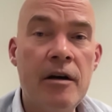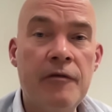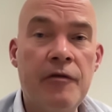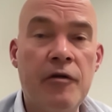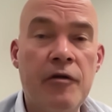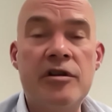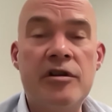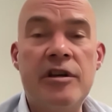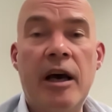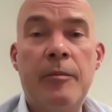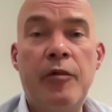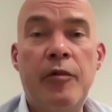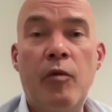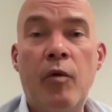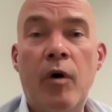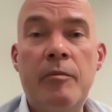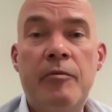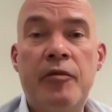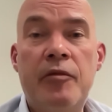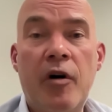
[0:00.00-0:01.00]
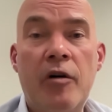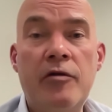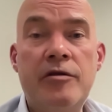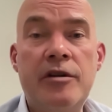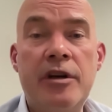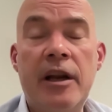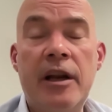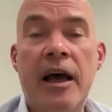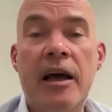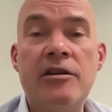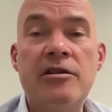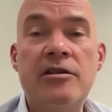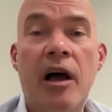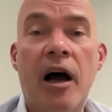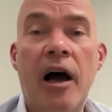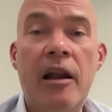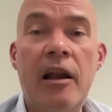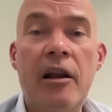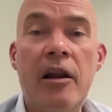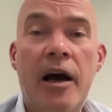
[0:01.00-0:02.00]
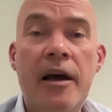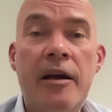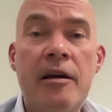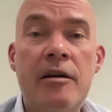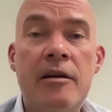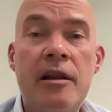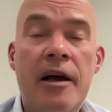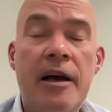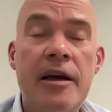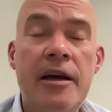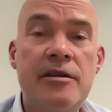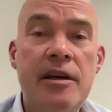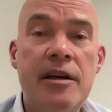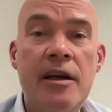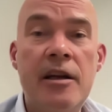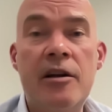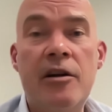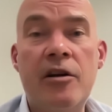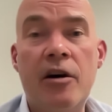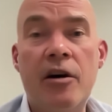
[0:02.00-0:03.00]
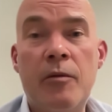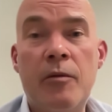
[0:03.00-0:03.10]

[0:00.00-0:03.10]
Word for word: For example, one protein has a high uh, lysine and the other